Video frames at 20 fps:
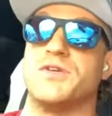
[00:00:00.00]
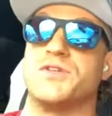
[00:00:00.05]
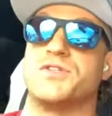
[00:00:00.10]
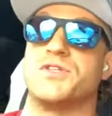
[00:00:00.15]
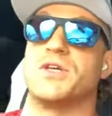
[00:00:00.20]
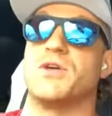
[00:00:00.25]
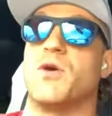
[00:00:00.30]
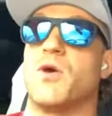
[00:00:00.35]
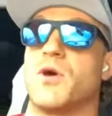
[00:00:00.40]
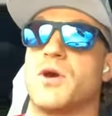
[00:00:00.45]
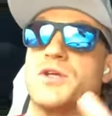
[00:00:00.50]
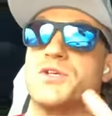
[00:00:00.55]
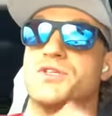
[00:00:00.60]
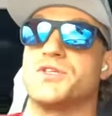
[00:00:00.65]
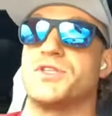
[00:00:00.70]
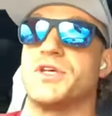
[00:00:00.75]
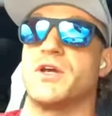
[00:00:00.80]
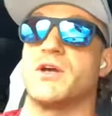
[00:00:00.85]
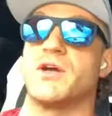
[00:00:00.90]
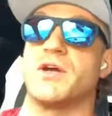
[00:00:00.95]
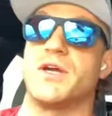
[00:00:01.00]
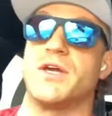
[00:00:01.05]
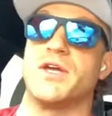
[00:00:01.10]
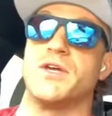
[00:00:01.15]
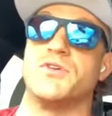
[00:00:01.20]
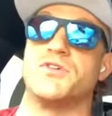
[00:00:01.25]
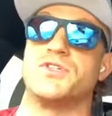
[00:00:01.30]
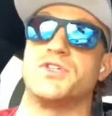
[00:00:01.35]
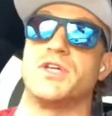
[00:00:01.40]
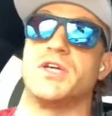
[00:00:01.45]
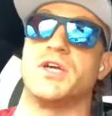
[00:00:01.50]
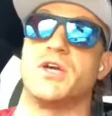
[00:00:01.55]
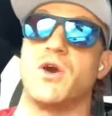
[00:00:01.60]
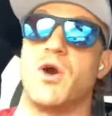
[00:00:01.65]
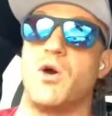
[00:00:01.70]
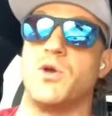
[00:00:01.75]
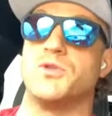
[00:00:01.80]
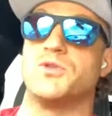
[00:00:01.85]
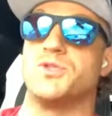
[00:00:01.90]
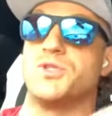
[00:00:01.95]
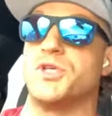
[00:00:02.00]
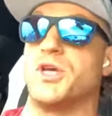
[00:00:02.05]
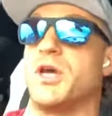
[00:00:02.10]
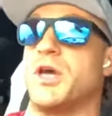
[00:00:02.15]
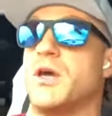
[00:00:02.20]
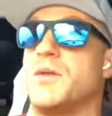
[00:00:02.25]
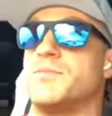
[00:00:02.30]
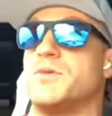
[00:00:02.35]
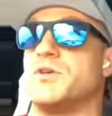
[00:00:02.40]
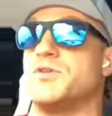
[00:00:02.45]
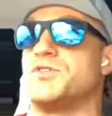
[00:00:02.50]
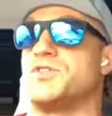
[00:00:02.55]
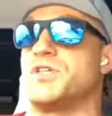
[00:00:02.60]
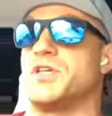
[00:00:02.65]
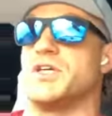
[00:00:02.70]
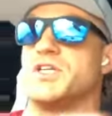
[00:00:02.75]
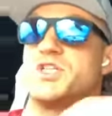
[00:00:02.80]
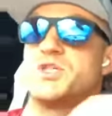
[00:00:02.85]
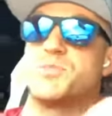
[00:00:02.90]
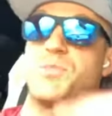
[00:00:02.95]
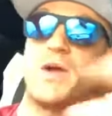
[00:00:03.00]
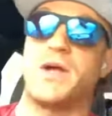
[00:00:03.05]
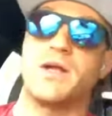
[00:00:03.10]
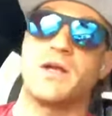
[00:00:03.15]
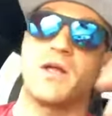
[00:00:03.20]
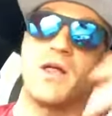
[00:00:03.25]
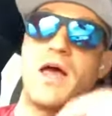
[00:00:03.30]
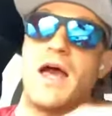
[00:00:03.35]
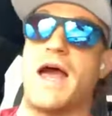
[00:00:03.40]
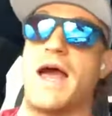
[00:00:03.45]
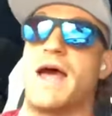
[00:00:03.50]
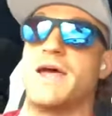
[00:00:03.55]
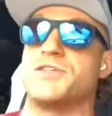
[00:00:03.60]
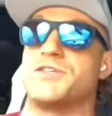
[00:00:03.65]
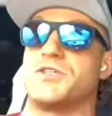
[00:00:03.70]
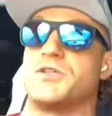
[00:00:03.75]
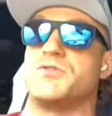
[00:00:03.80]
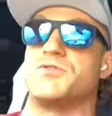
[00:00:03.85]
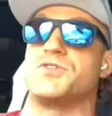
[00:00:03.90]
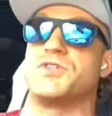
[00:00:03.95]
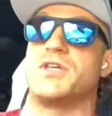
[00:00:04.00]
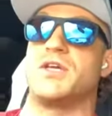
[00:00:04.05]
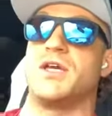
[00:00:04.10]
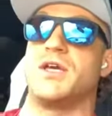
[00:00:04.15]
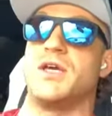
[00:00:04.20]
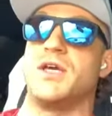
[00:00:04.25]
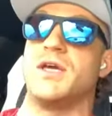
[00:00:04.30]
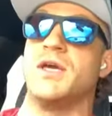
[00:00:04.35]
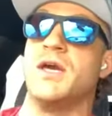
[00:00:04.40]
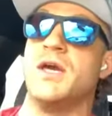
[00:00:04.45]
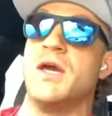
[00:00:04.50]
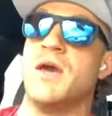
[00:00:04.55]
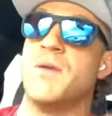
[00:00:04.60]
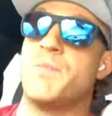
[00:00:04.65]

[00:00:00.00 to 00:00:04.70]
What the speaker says: you see Orange Theory, you see Gold's Gym, you see Spin Class, you see